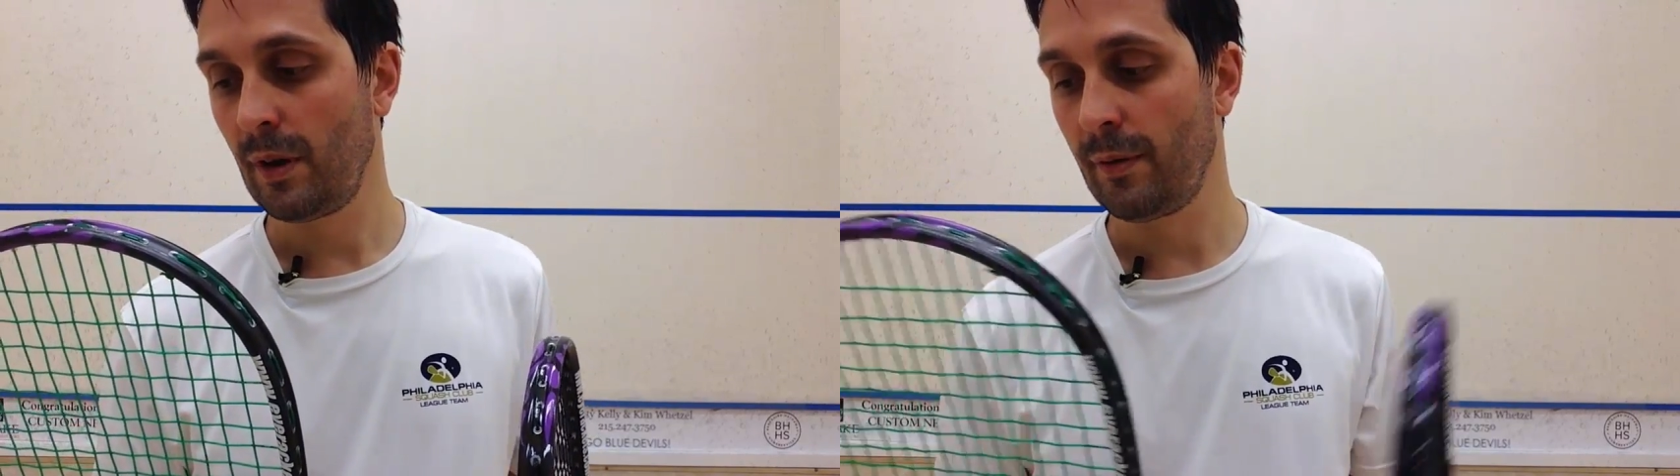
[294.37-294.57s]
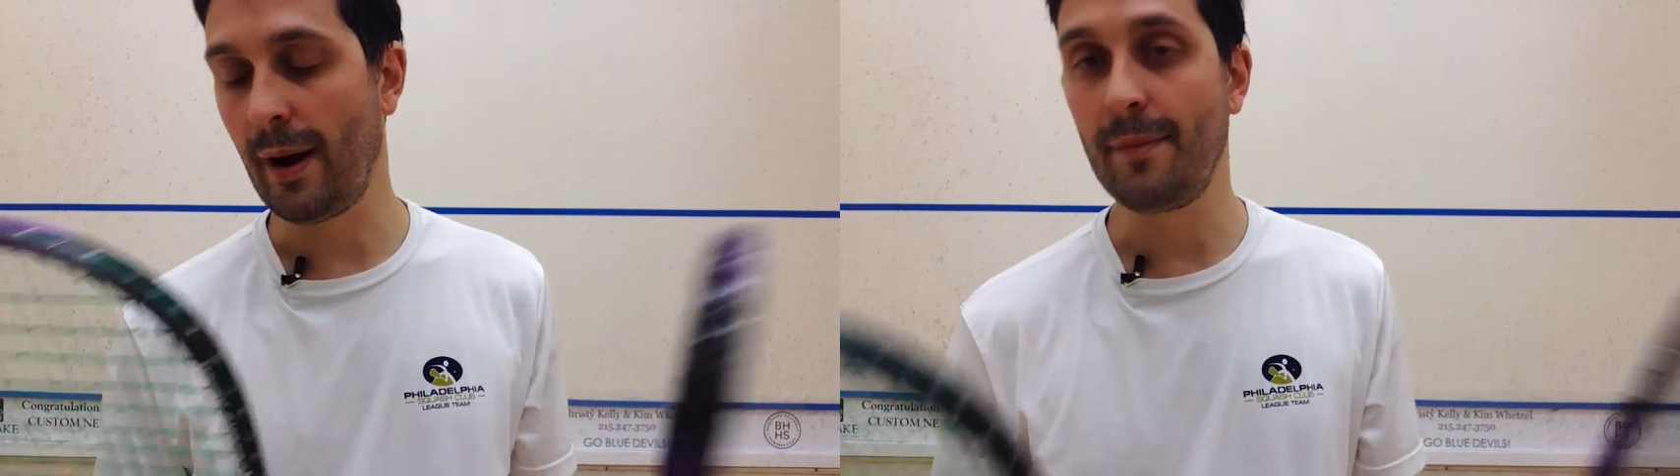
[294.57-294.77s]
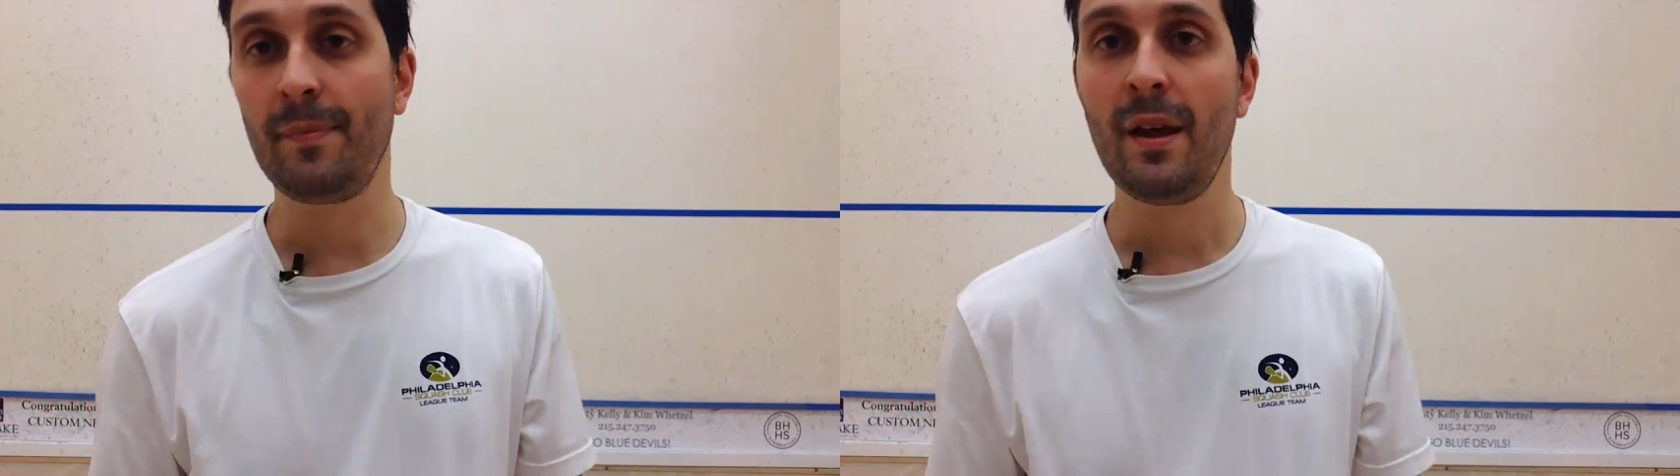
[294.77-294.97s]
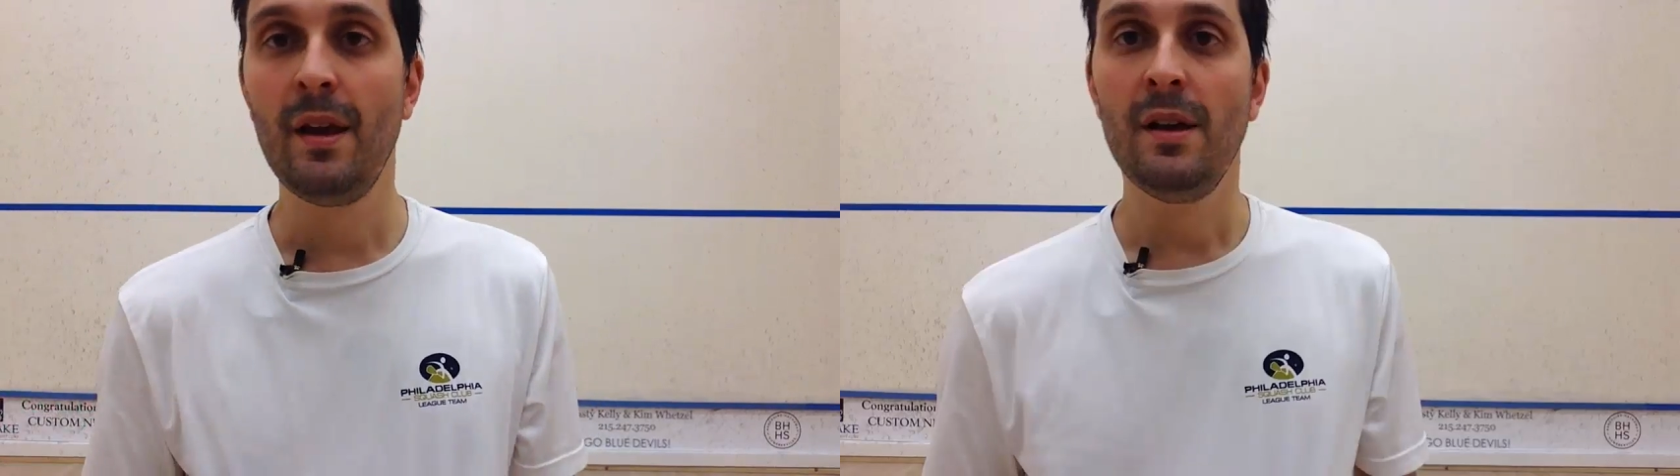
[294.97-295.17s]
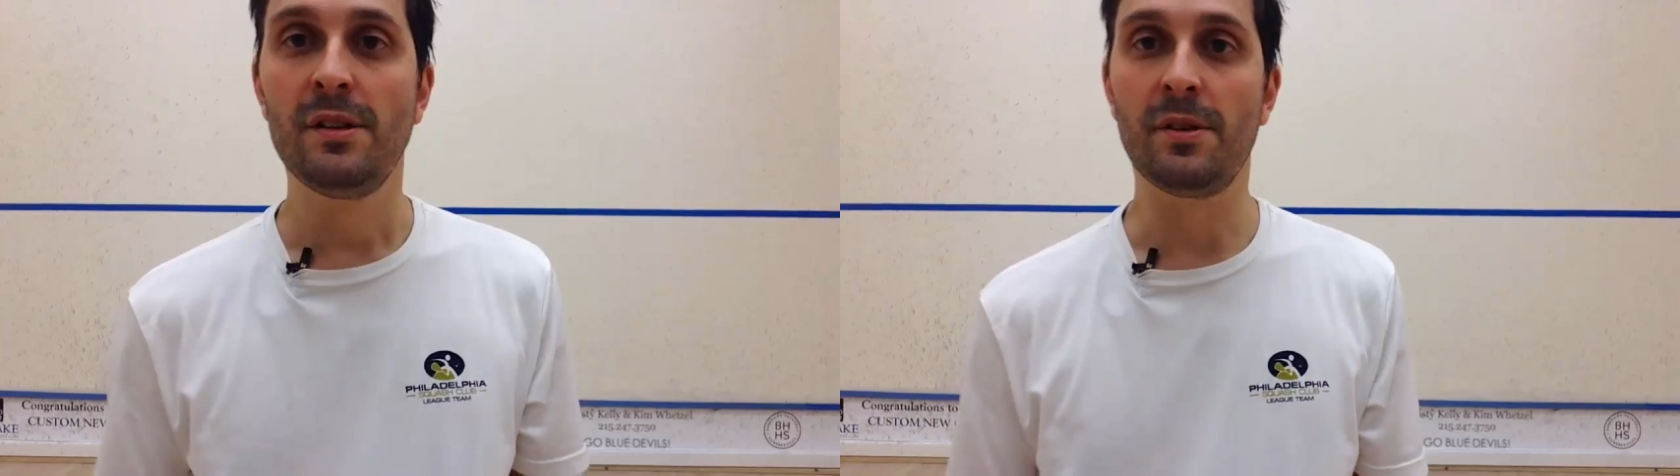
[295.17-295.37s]
right,
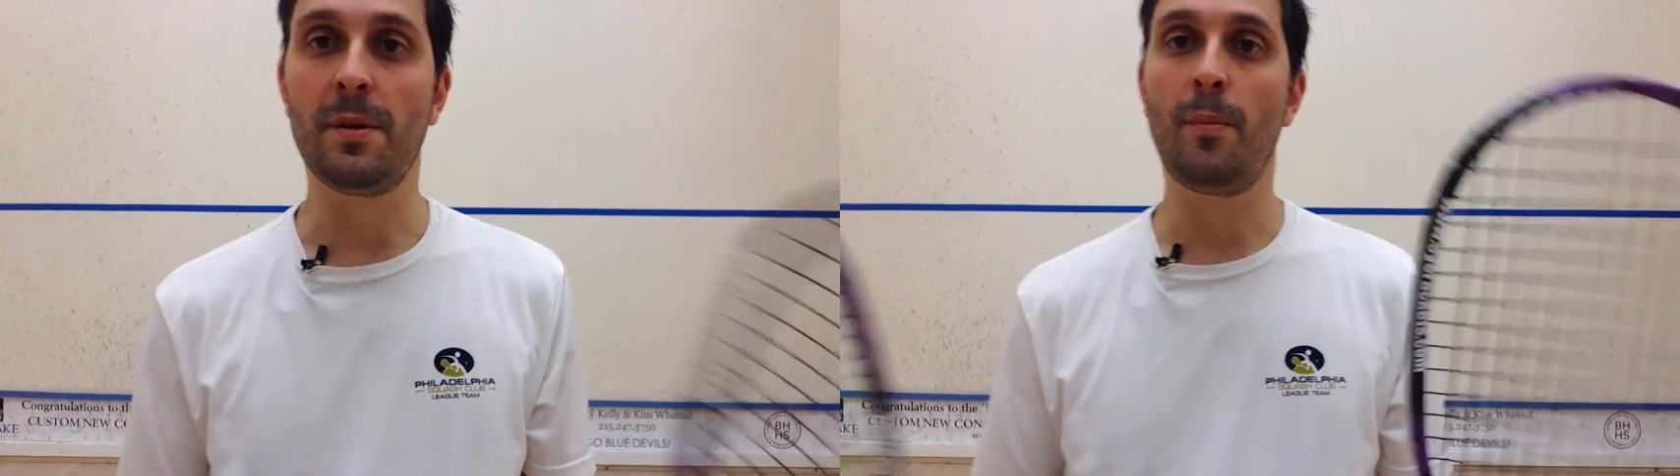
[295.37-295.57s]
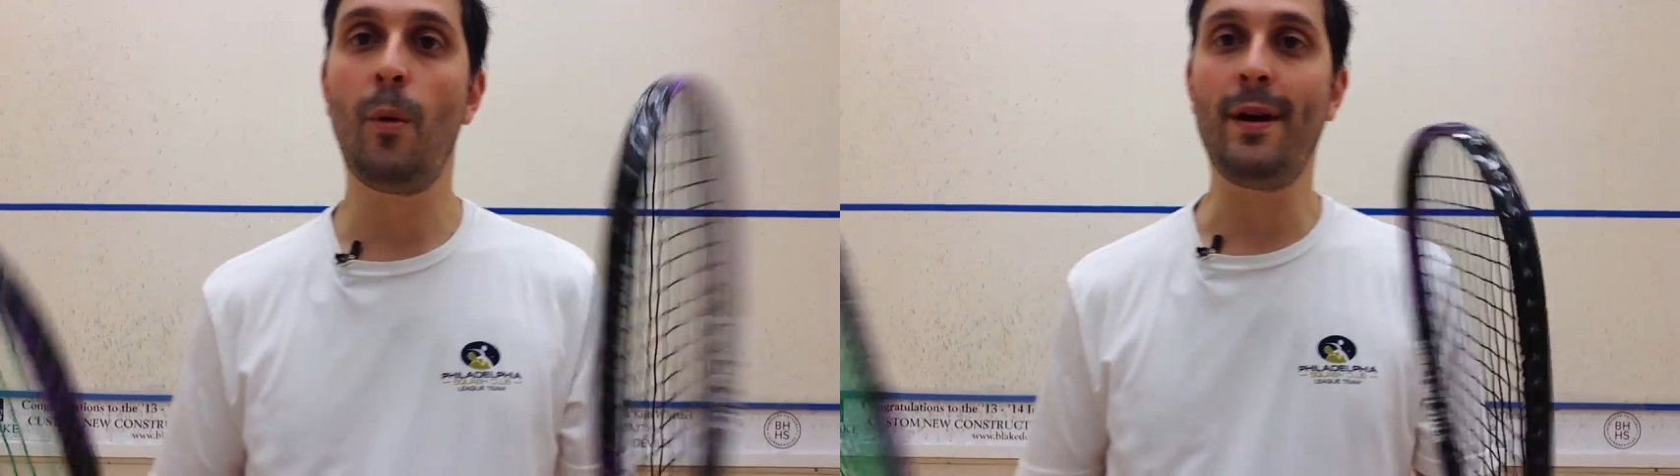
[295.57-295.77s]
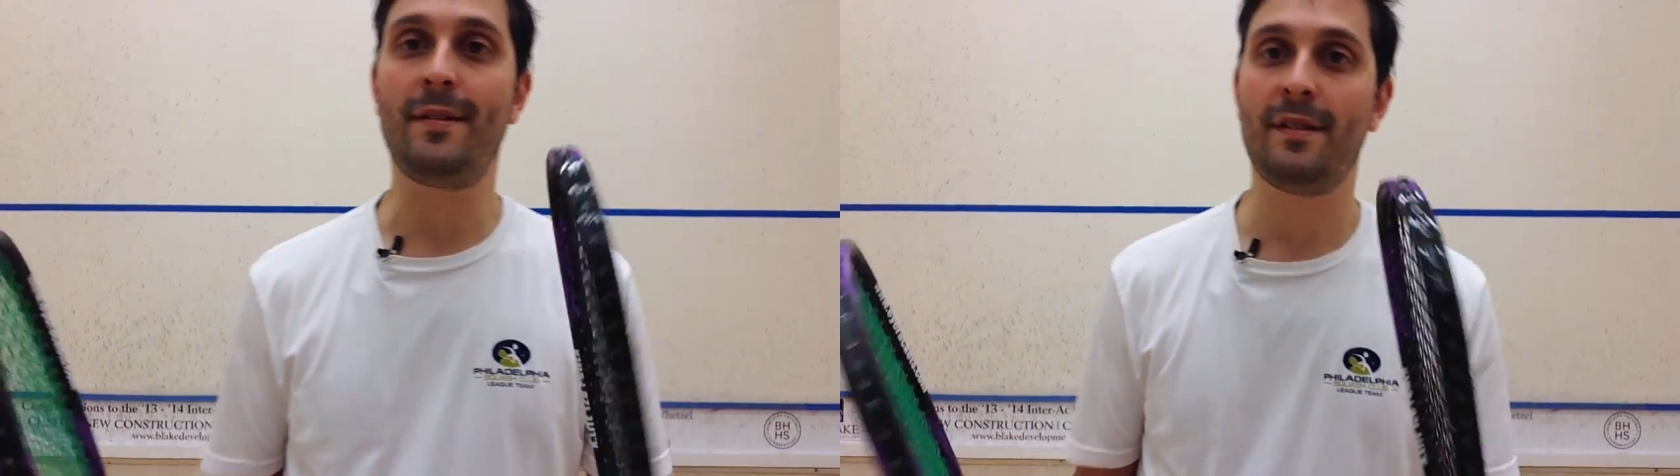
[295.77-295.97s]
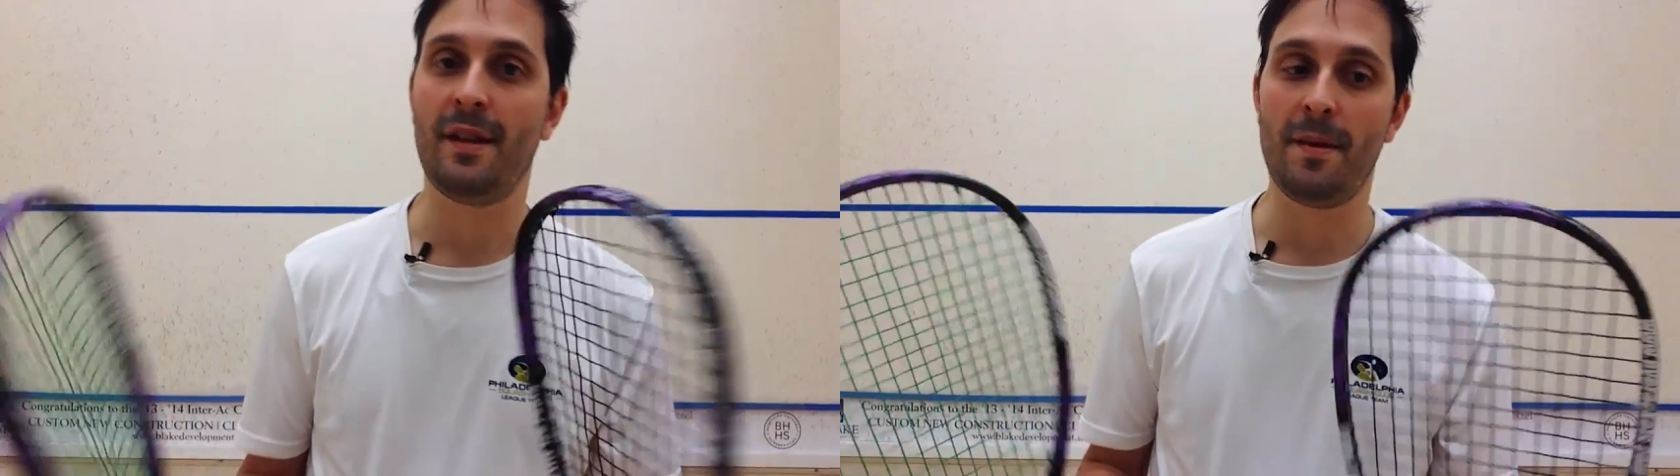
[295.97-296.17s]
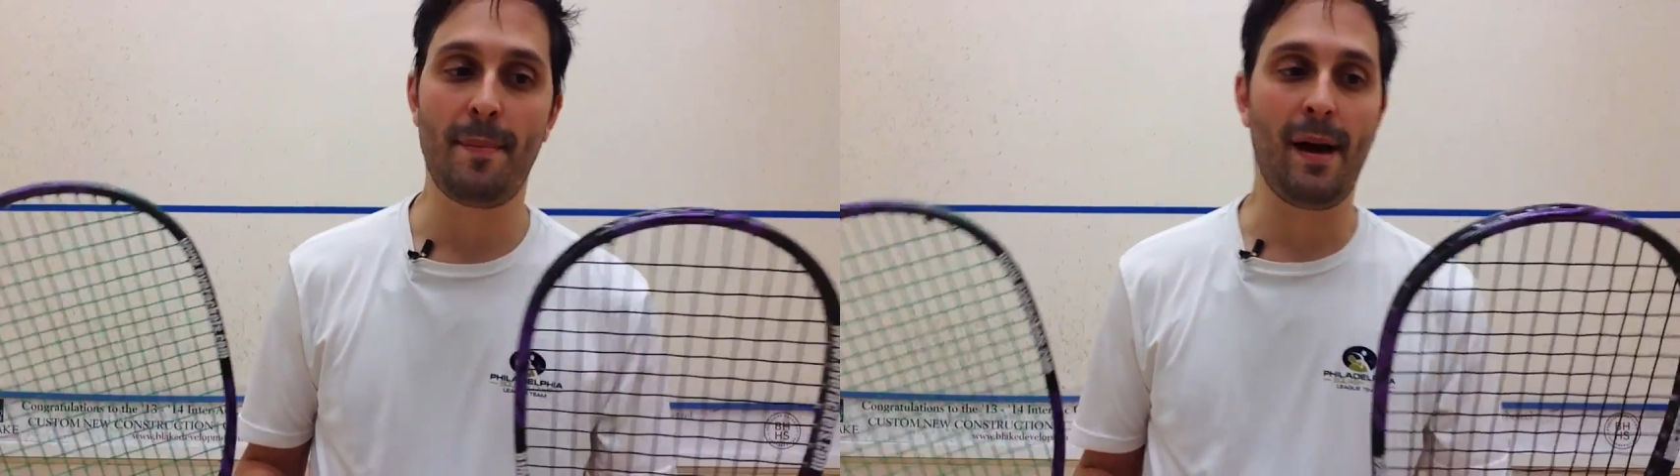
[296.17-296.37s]
so the weight
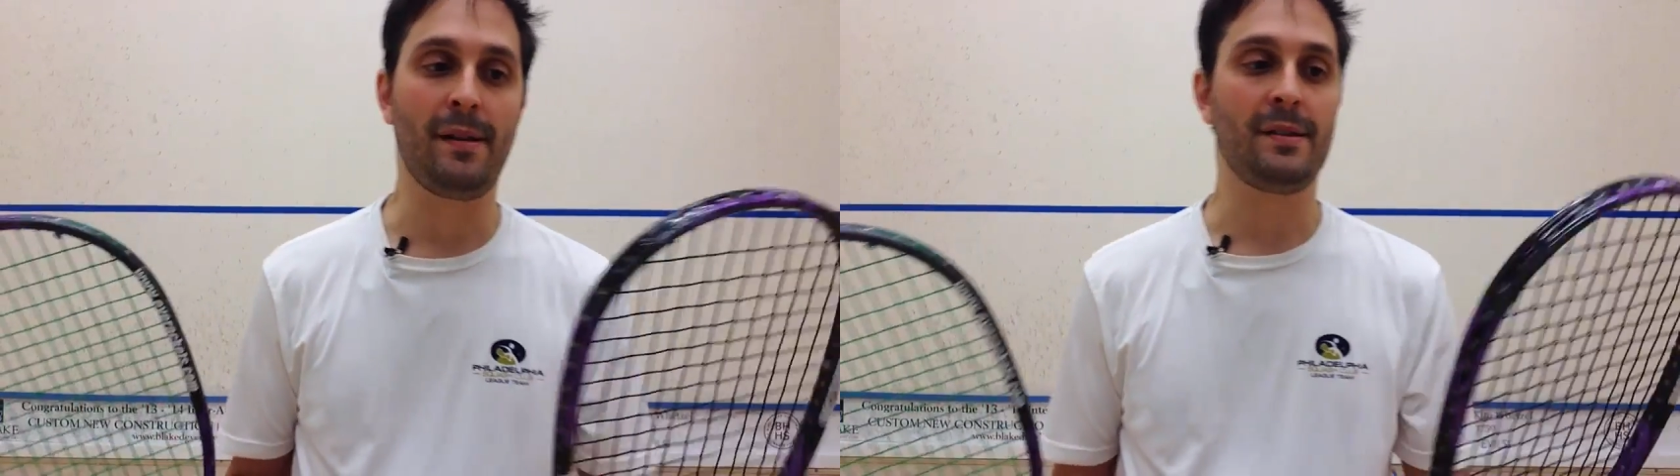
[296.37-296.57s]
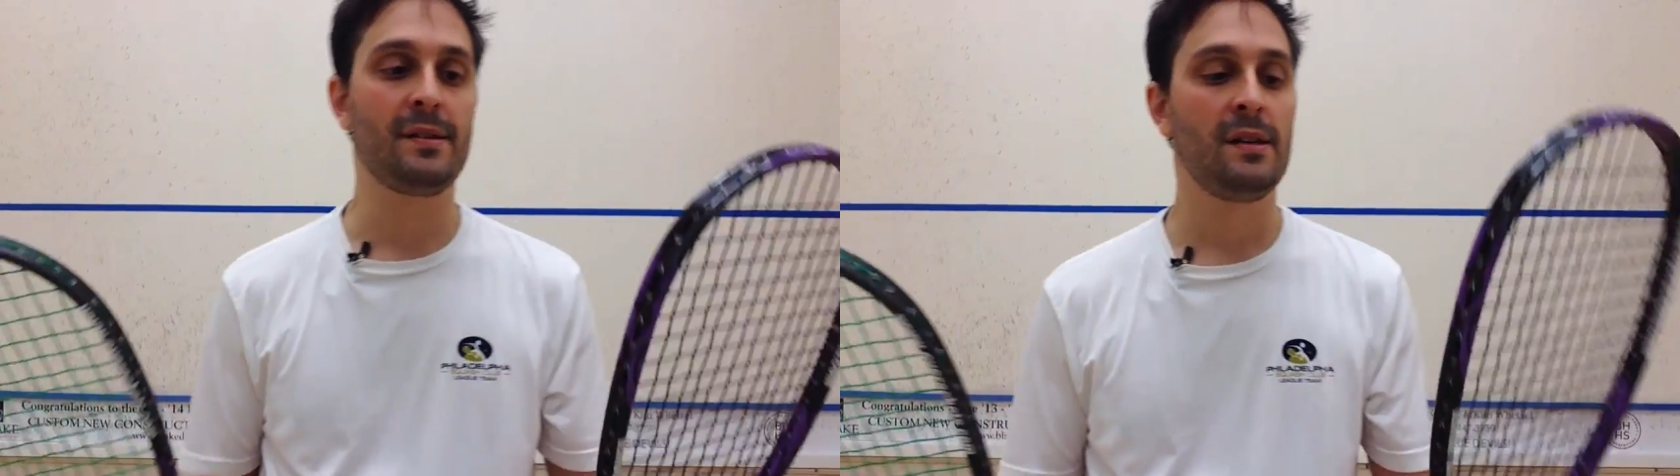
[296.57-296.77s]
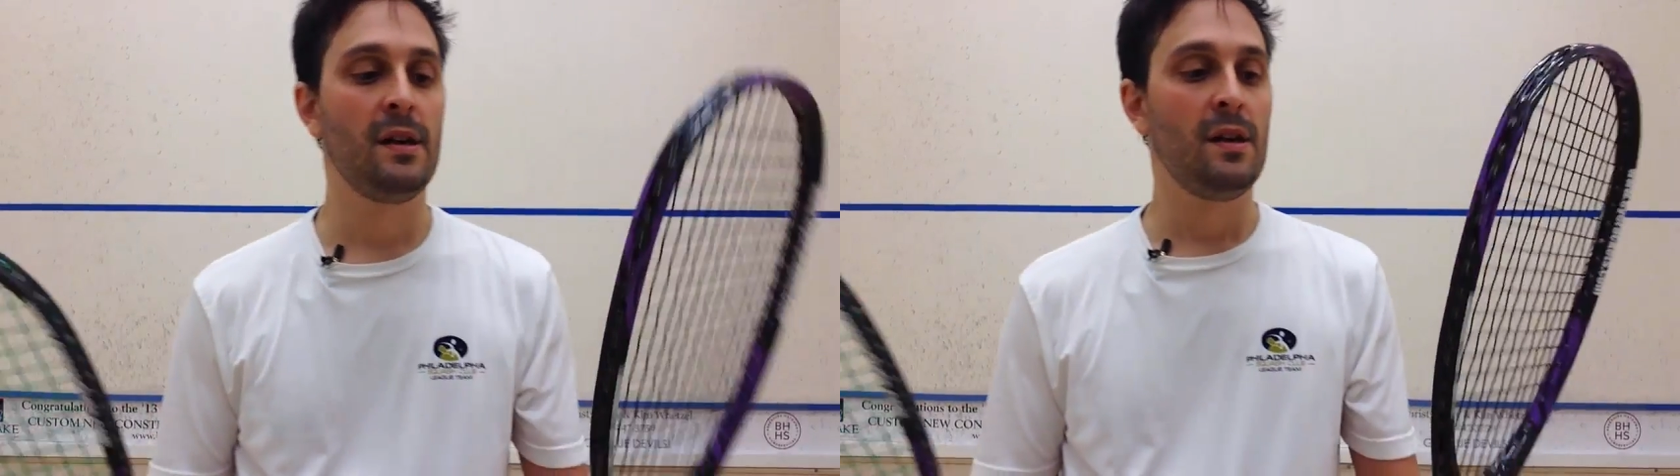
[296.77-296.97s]
and the balance.